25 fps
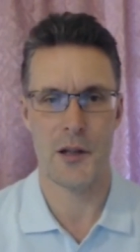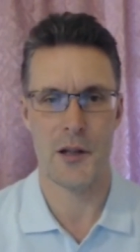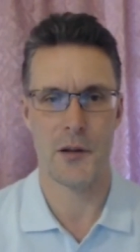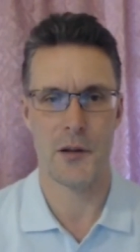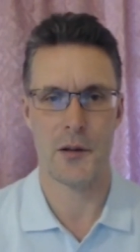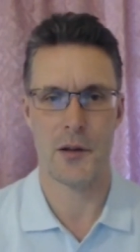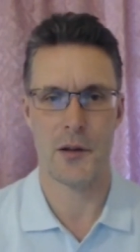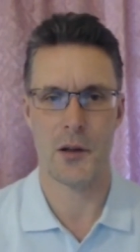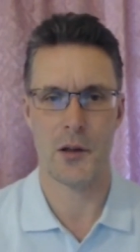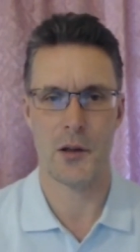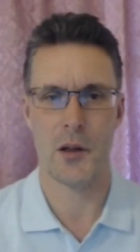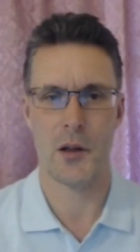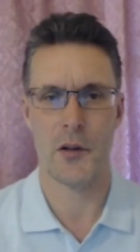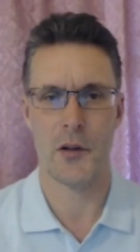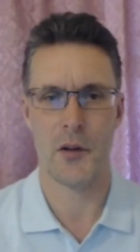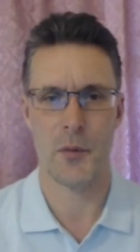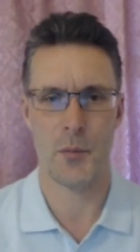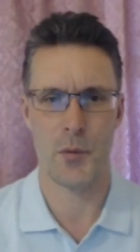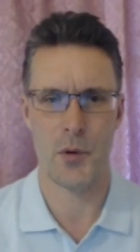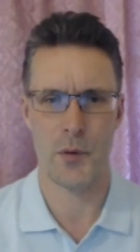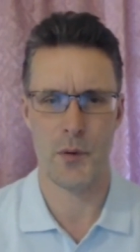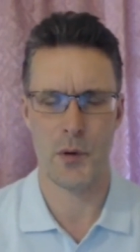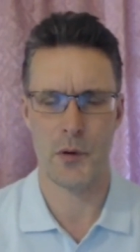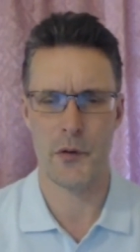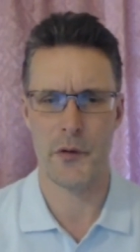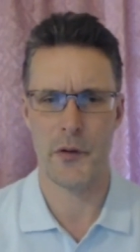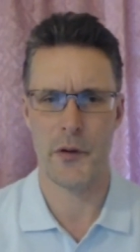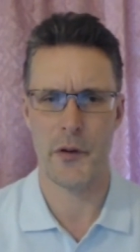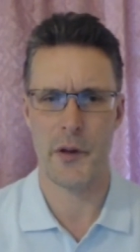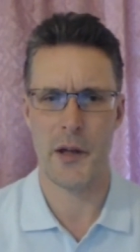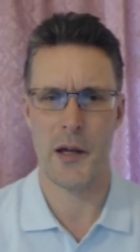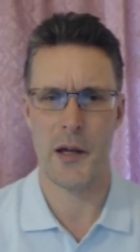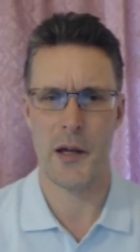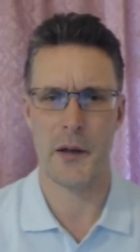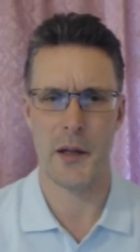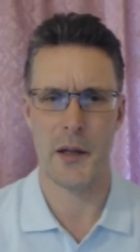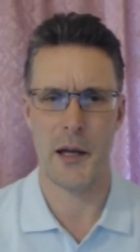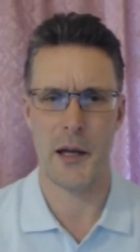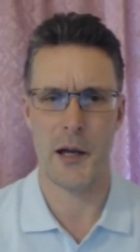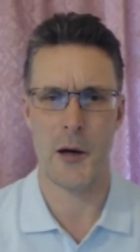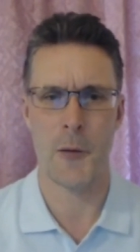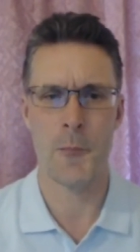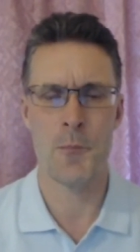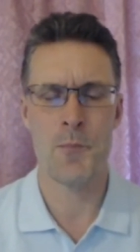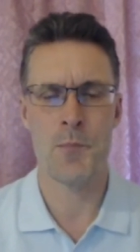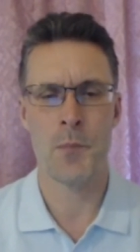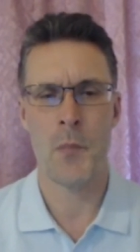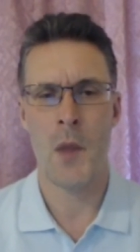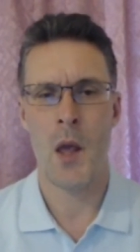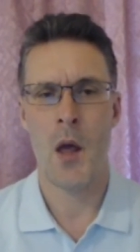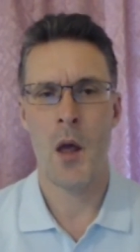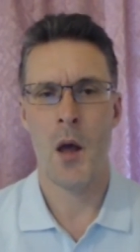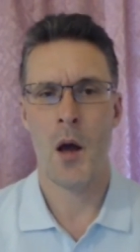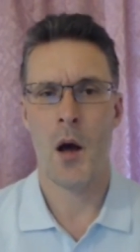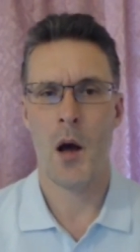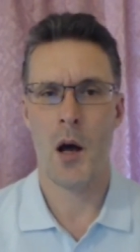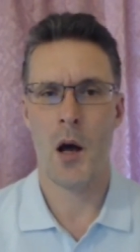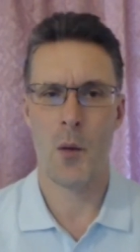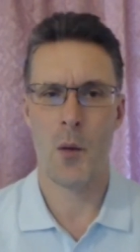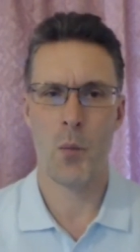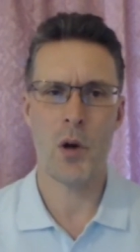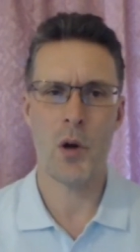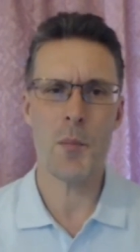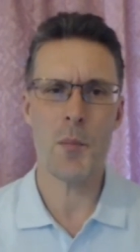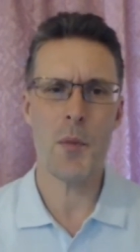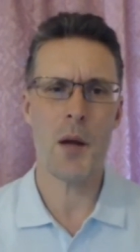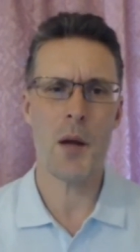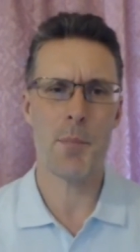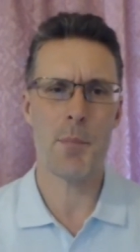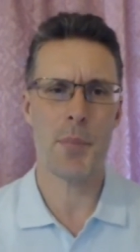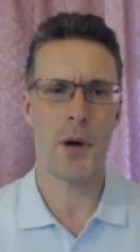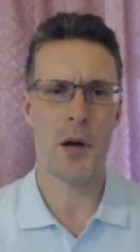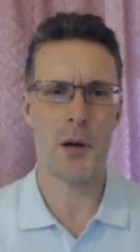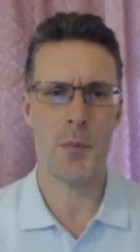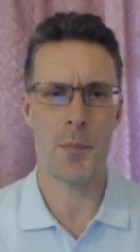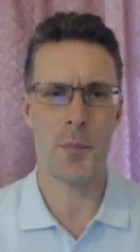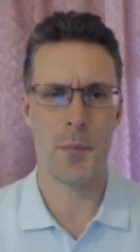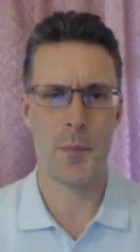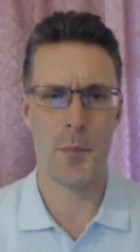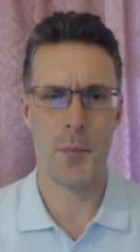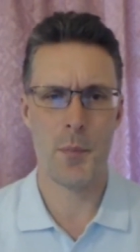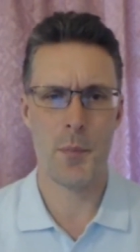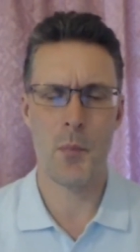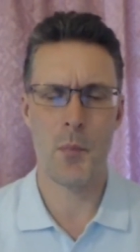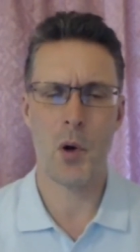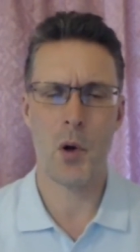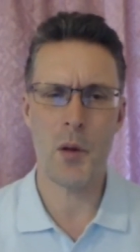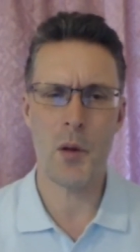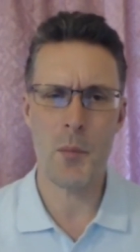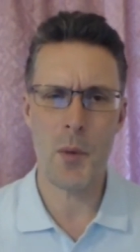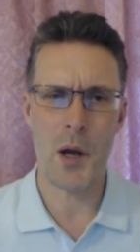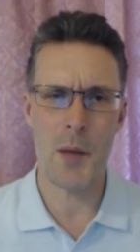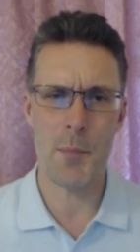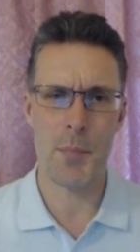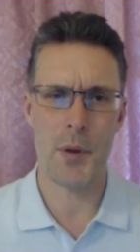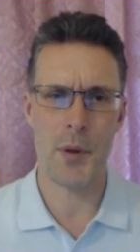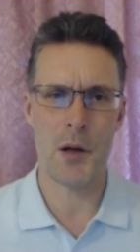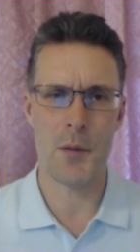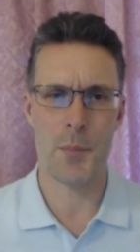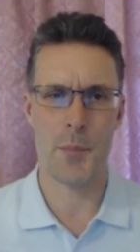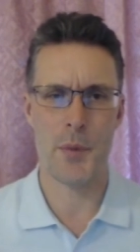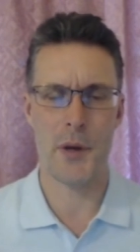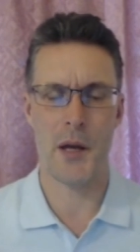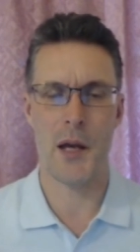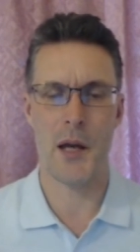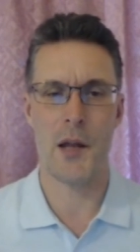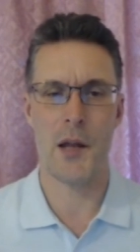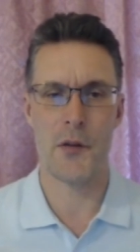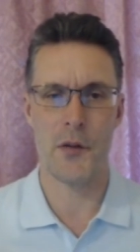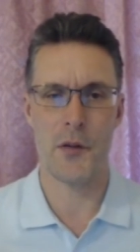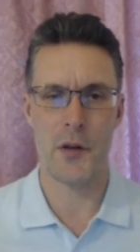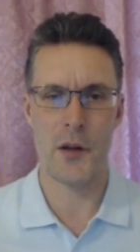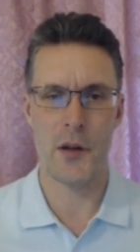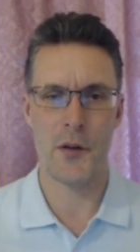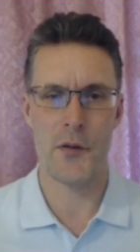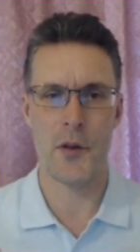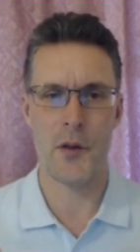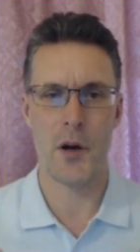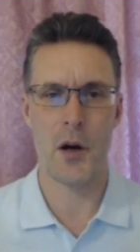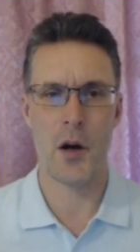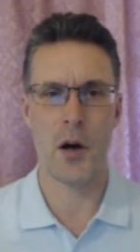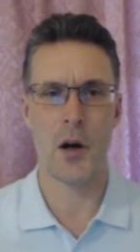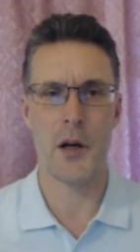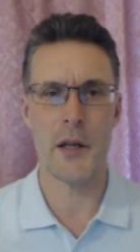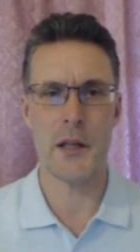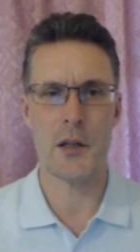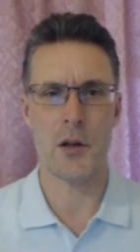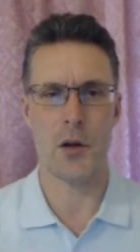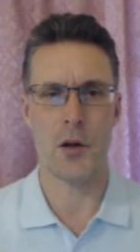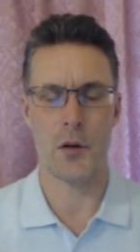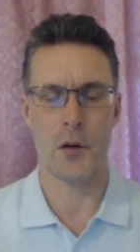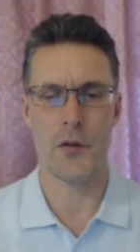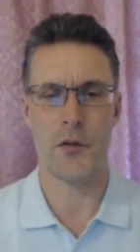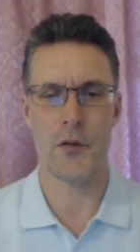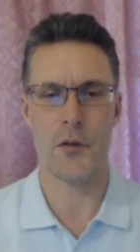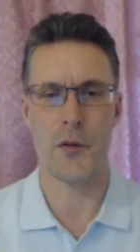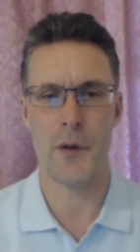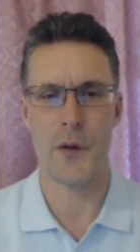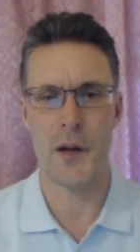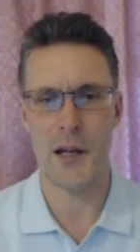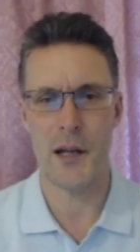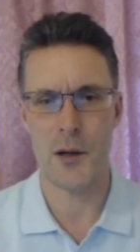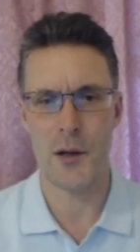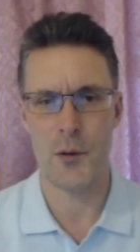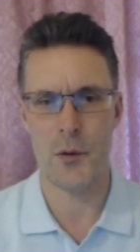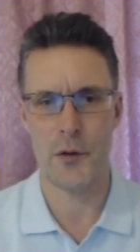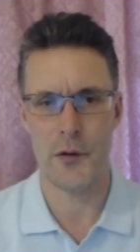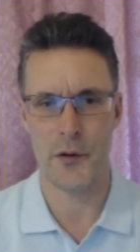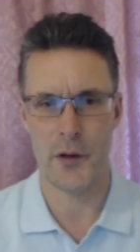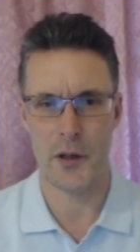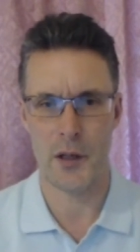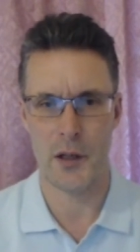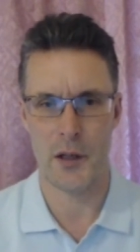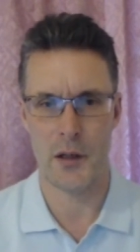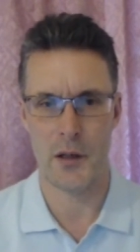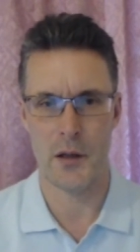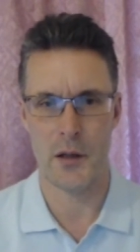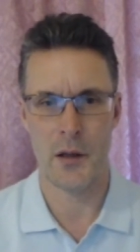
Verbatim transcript: I, would like to move on to that now. Uh, one, of my yeah. bug, one of my bugbears is the high cost of housing.